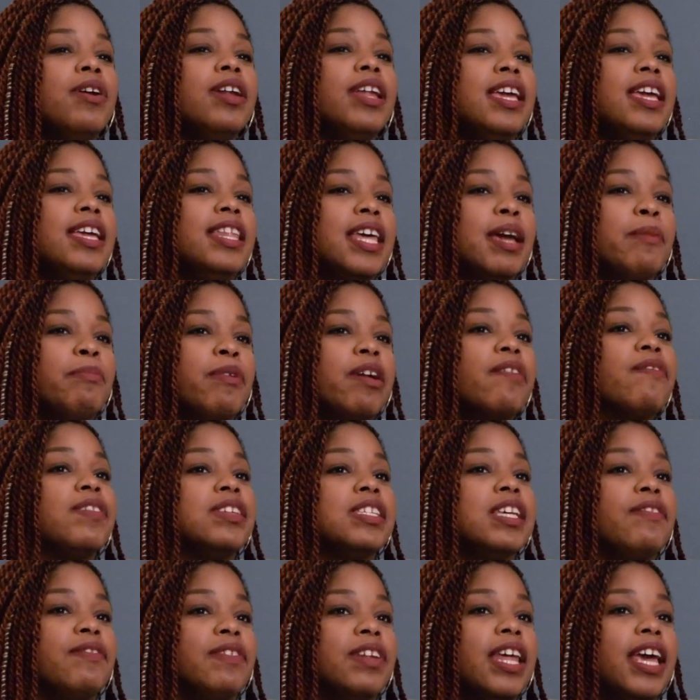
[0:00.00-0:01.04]
want to eat that
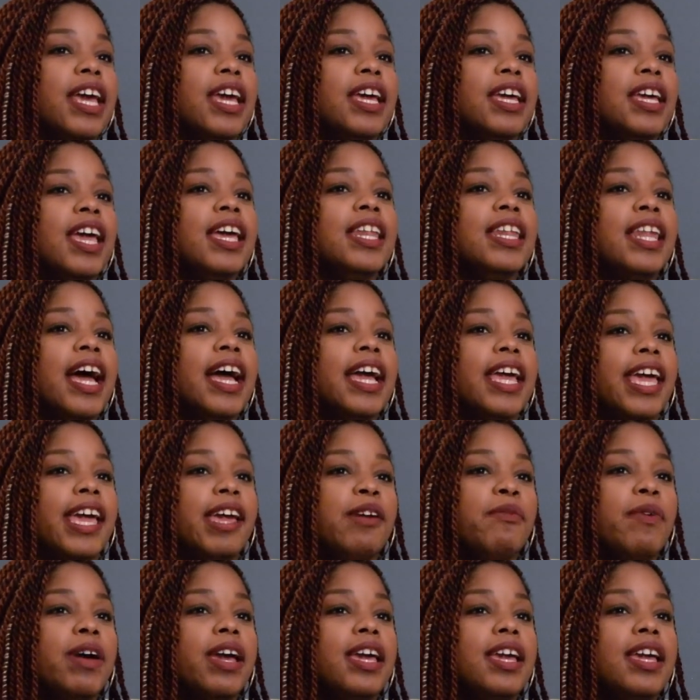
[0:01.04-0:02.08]
breakfast every day and not
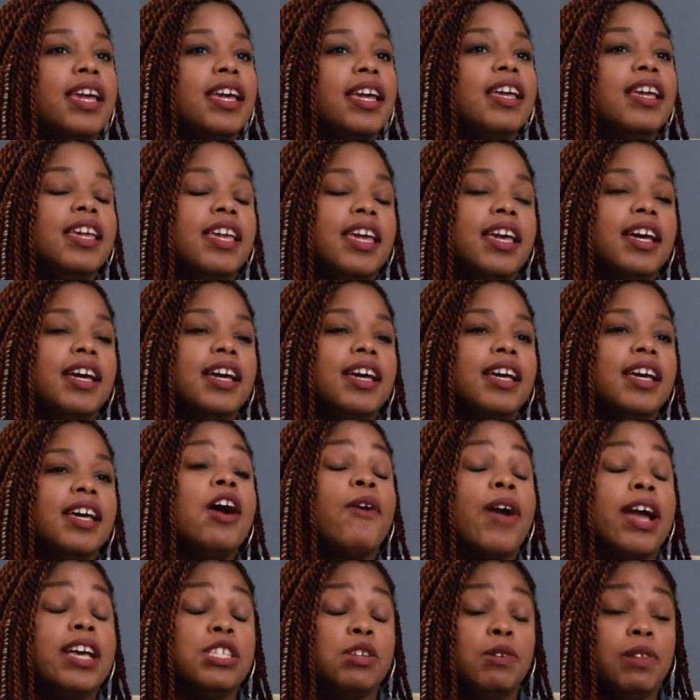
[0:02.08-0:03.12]
gain weight. Yeah.
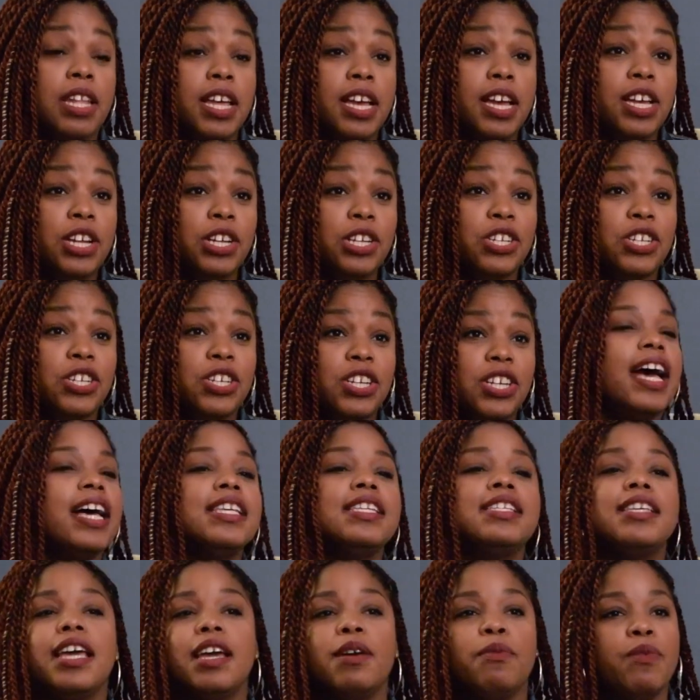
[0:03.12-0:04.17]
Okay, so lunch, a
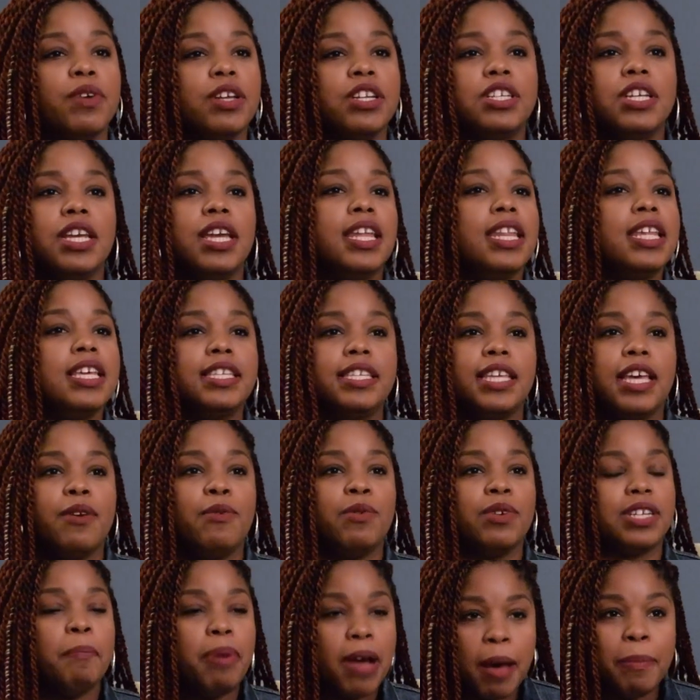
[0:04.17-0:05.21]
sandwich, any
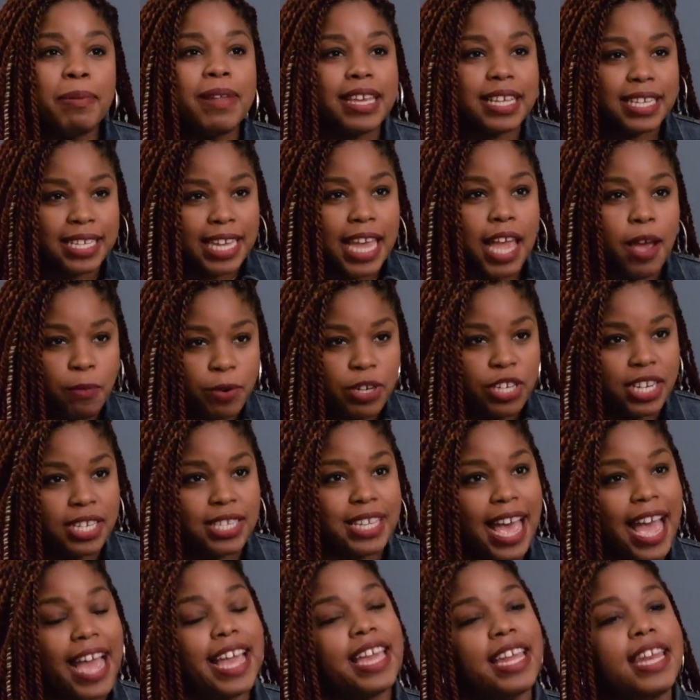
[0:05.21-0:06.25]
sandwich. Public sandwiches
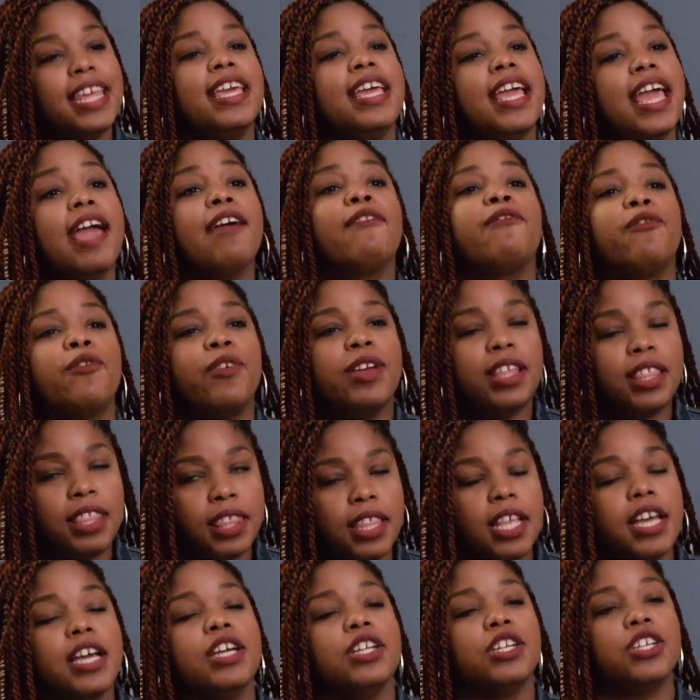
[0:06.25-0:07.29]
I can eat every
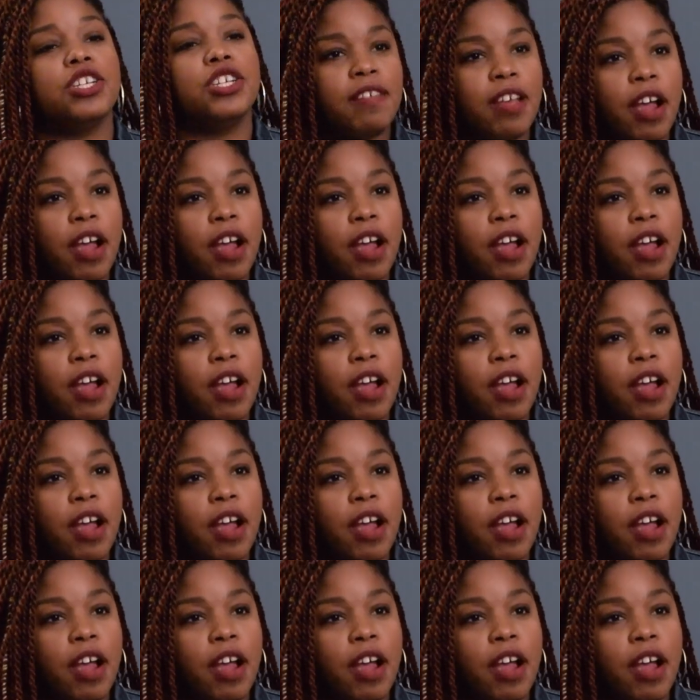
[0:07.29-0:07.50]
lunch.